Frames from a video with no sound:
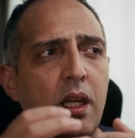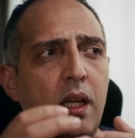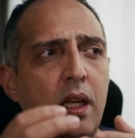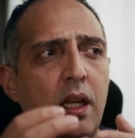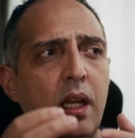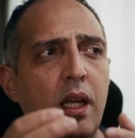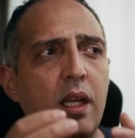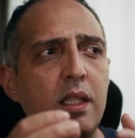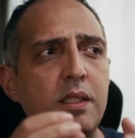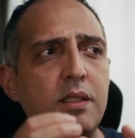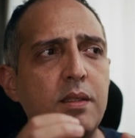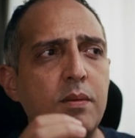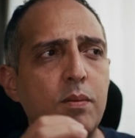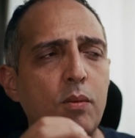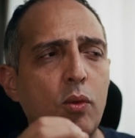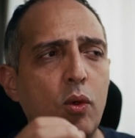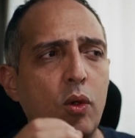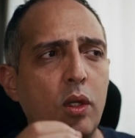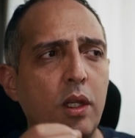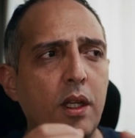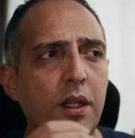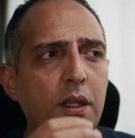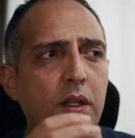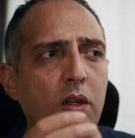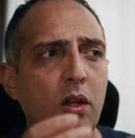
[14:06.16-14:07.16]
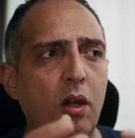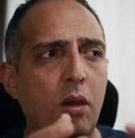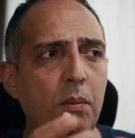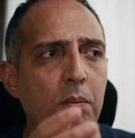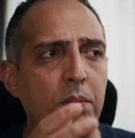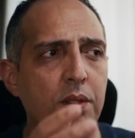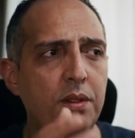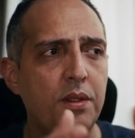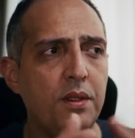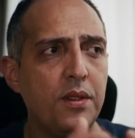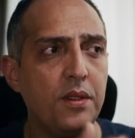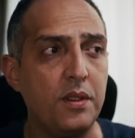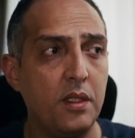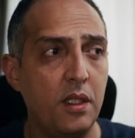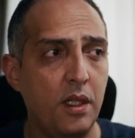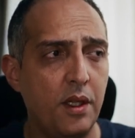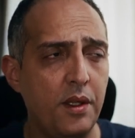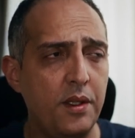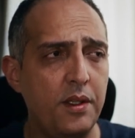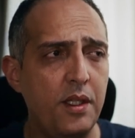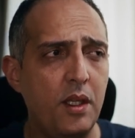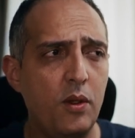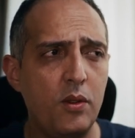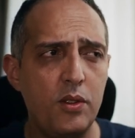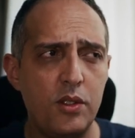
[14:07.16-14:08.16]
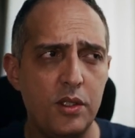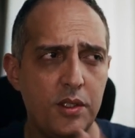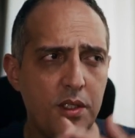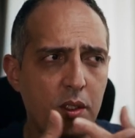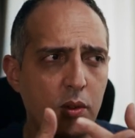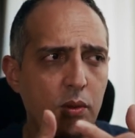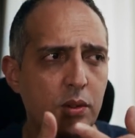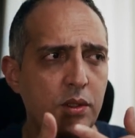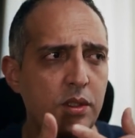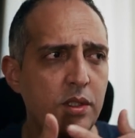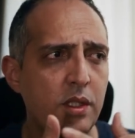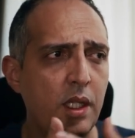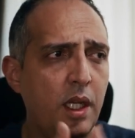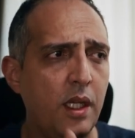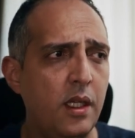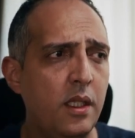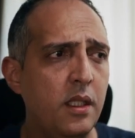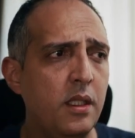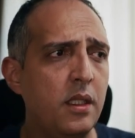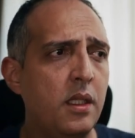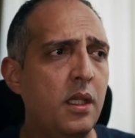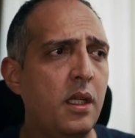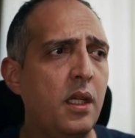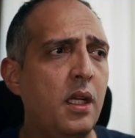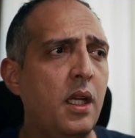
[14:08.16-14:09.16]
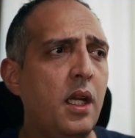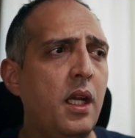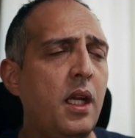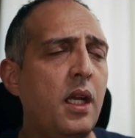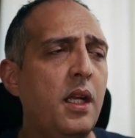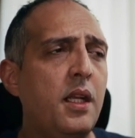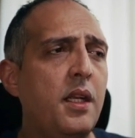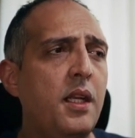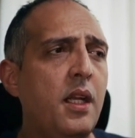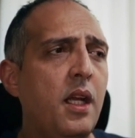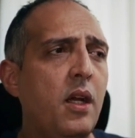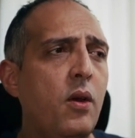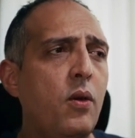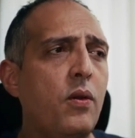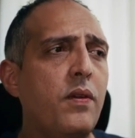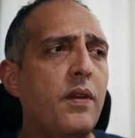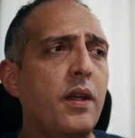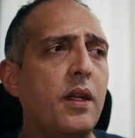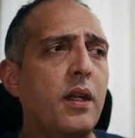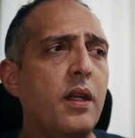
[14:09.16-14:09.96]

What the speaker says: a small incompetent cardia, which is a good sign. Now the